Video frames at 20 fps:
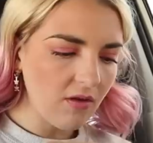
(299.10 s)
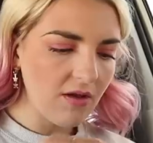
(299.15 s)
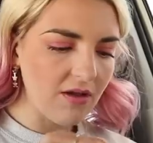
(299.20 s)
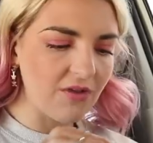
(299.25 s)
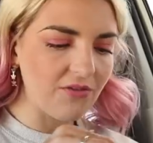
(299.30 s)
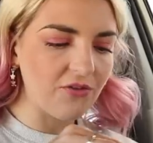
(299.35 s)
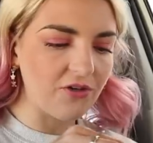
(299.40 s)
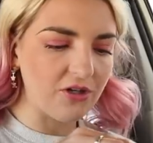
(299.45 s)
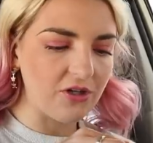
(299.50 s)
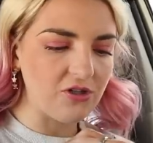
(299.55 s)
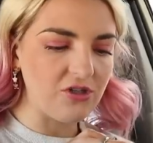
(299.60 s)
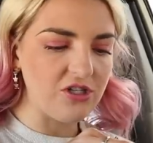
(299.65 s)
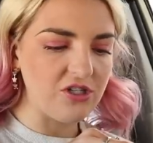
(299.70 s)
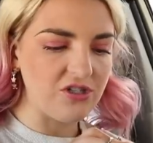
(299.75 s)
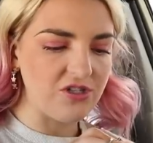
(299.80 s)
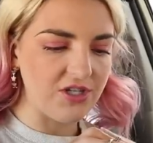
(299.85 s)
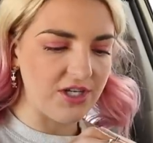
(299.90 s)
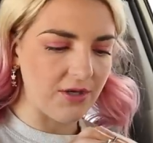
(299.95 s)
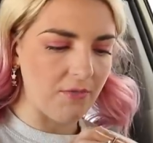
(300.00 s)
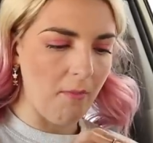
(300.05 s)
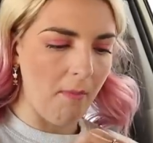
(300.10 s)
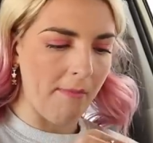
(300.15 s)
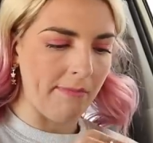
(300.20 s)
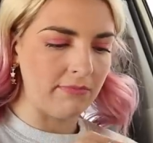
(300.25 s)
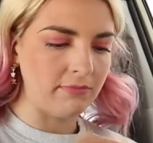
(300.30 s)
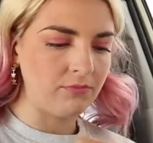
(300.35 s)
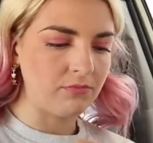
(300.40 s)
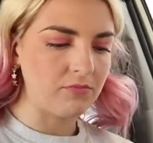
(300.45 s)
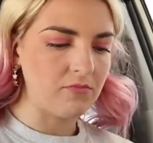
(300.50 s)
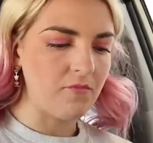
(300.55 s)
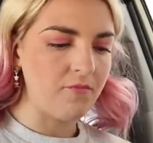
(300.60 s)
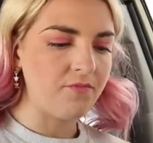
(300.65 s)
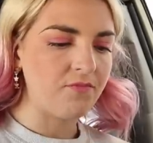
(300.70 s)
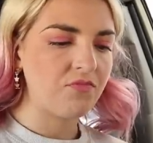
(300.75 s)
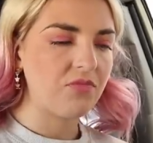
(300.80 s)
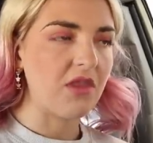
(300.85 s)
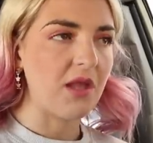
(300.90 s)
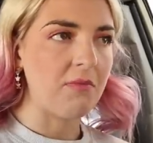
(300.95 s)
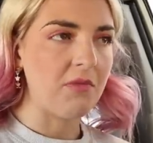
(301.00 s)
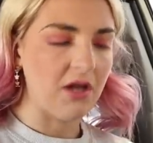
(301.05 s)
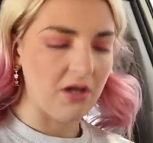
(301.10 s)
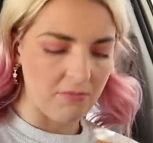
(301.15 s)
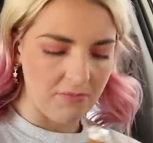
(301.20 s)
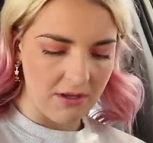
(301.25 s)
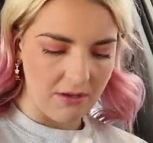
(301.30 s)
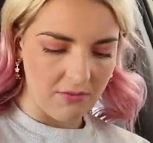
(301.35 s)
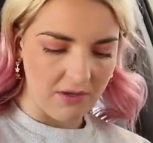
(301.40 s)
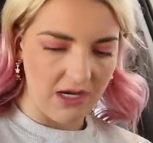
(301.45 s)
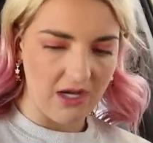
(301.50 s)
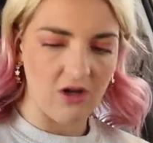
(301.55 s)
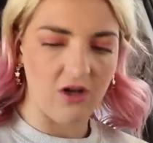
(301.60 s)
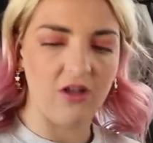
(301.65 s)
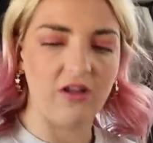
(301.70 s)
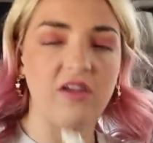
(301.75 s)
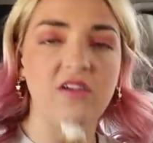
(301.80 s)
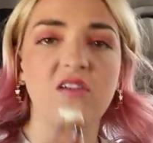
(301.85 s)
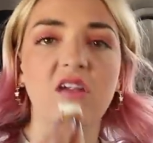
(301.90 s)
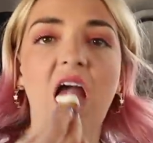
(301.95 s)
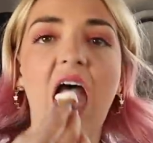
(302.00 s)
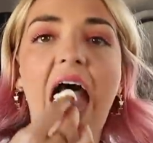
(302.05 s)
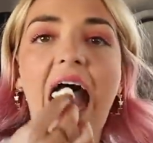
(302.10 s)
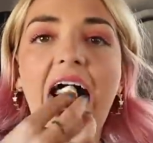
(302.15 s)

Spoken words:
That's a good cheese stick. I'm not gonna be able to eat all these,